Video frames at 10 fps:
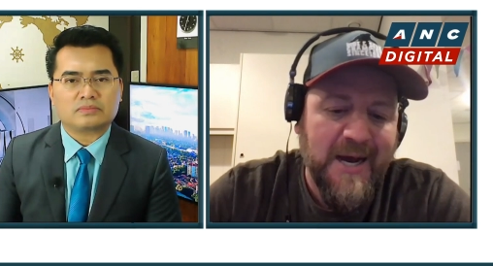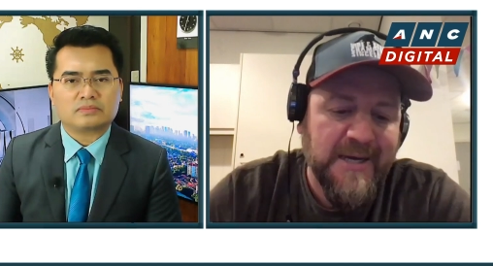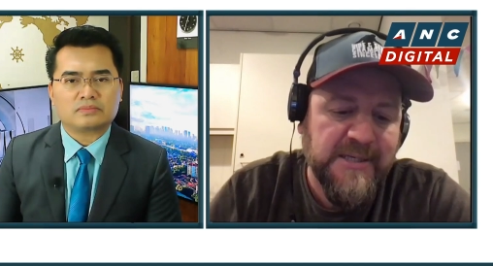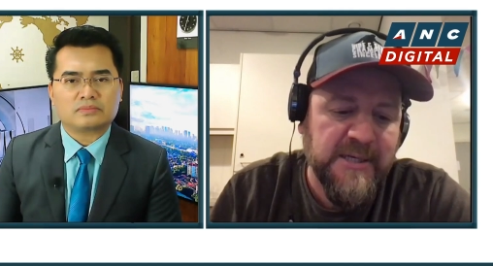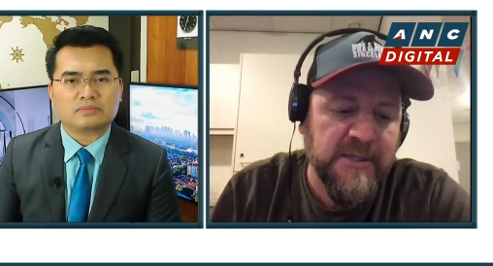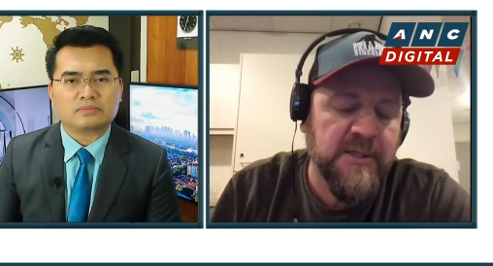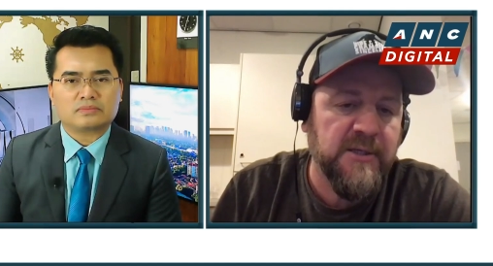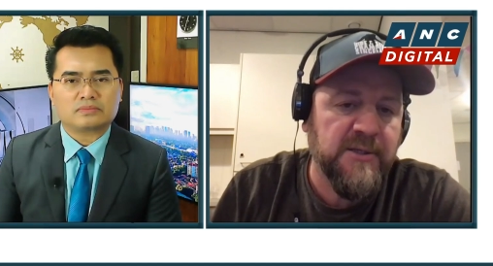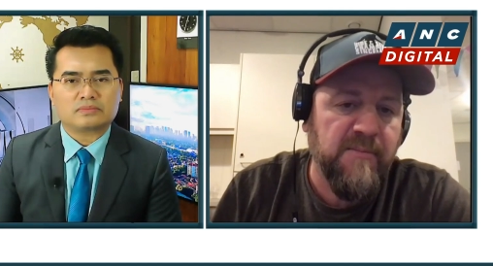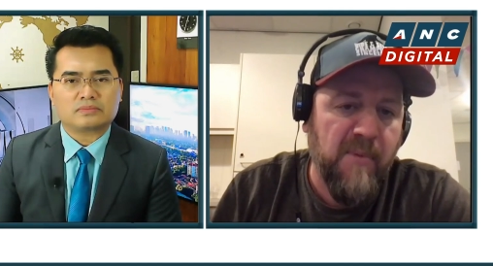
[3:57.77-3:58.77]
Speaker 1: I sent
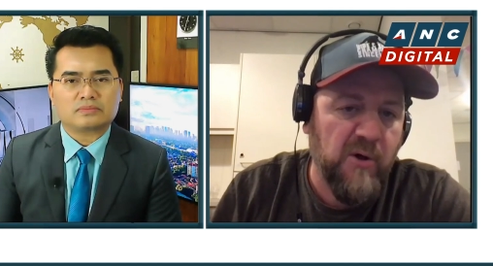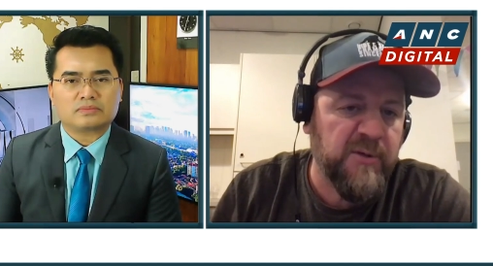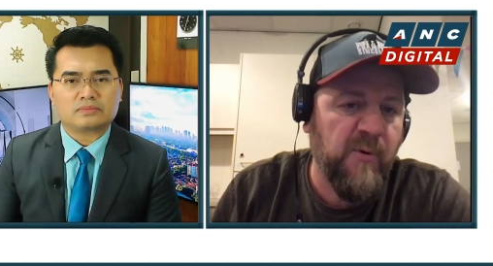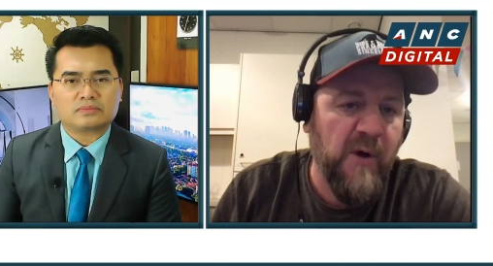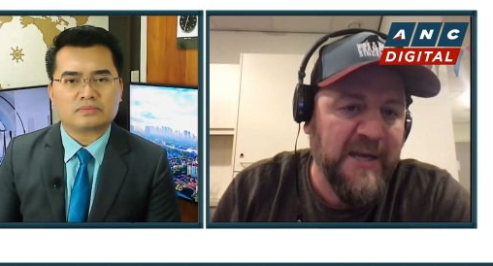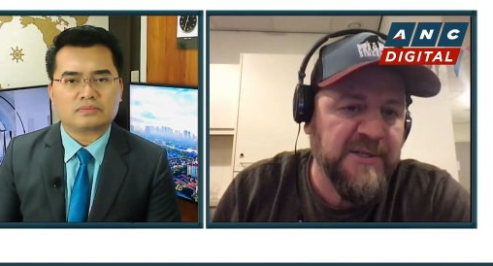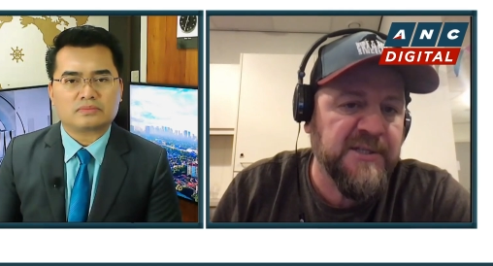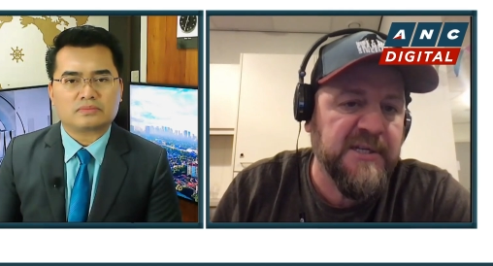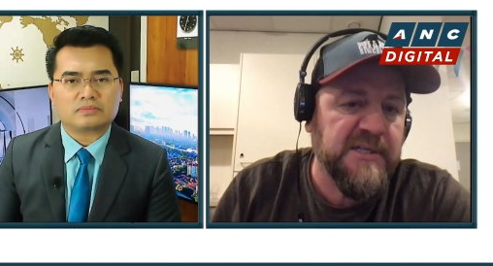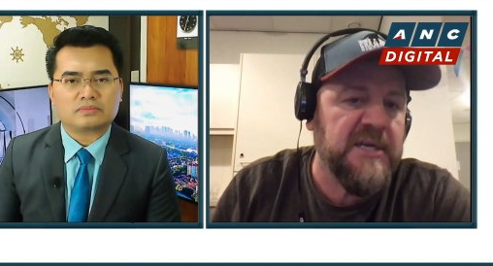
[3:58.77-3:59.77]
it to multiple
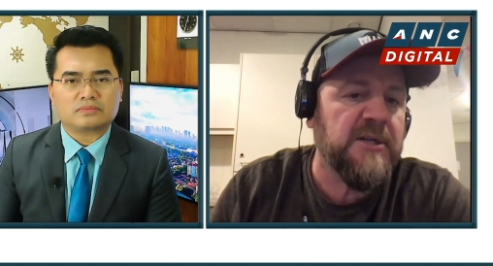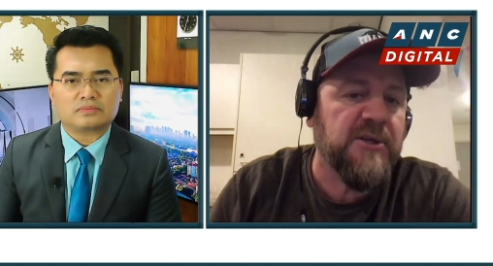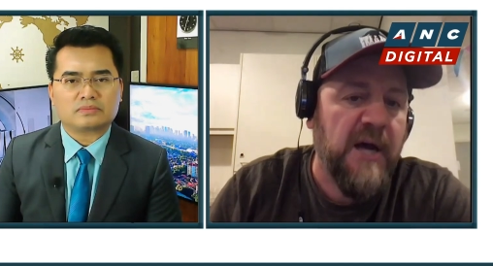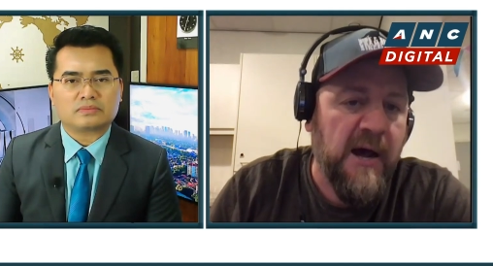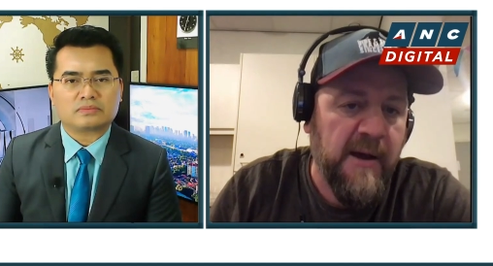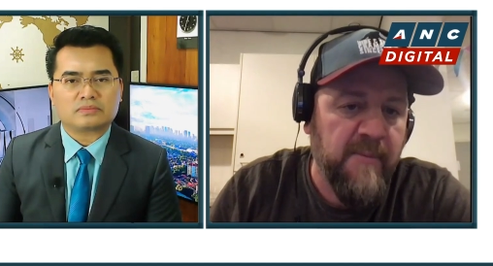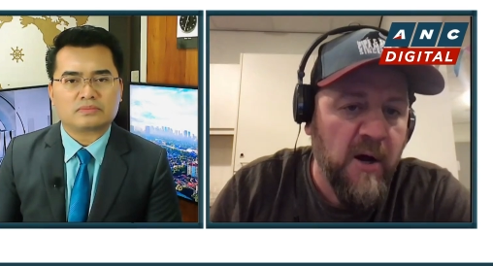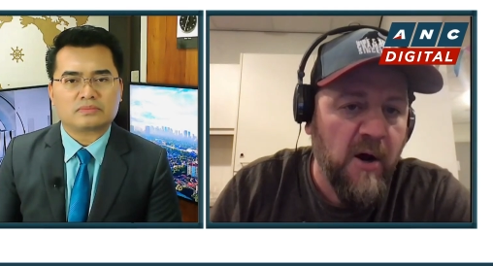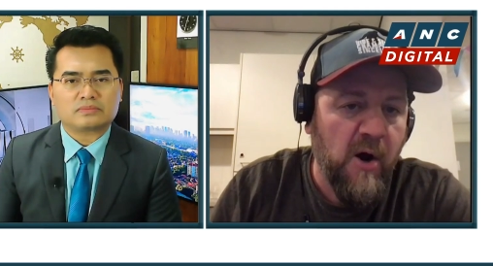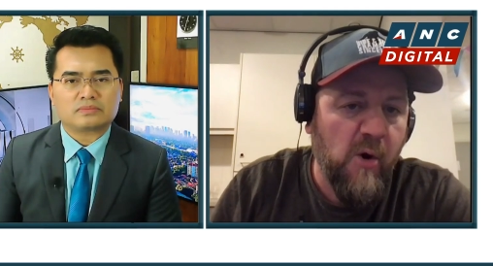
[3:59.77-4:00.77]
agencies each time,
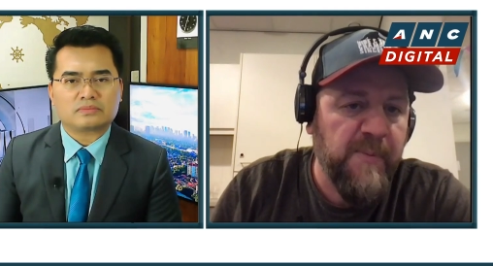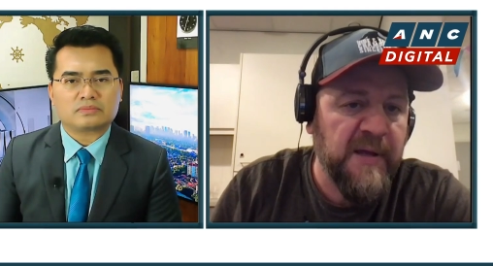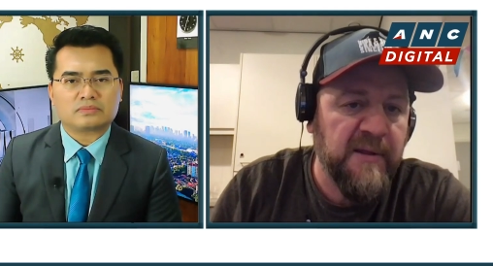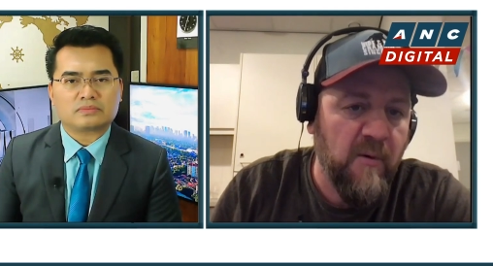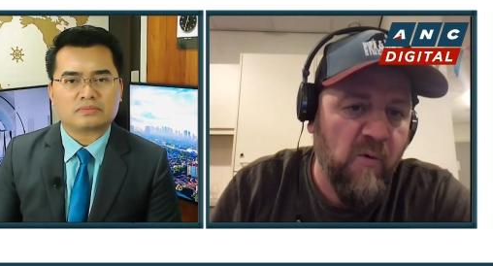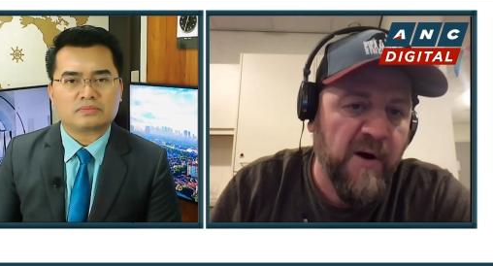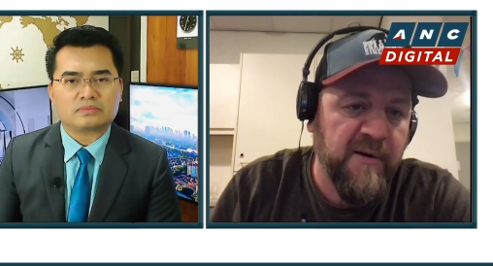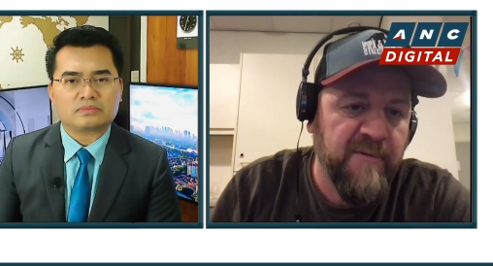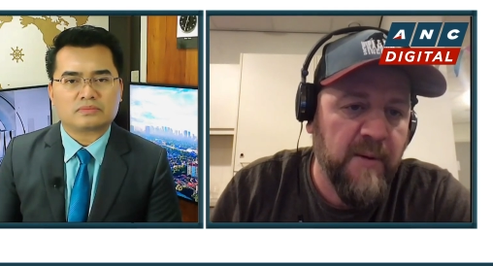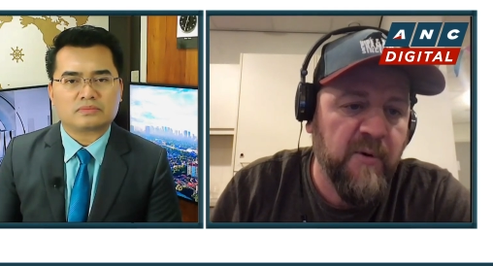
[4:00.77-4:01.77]
hoping that one
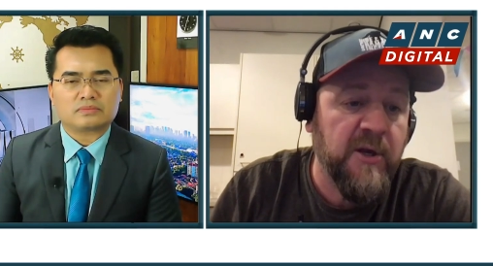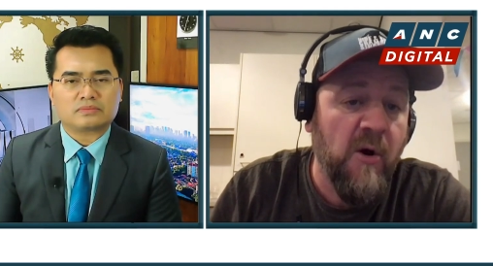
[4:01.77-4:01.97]
of them would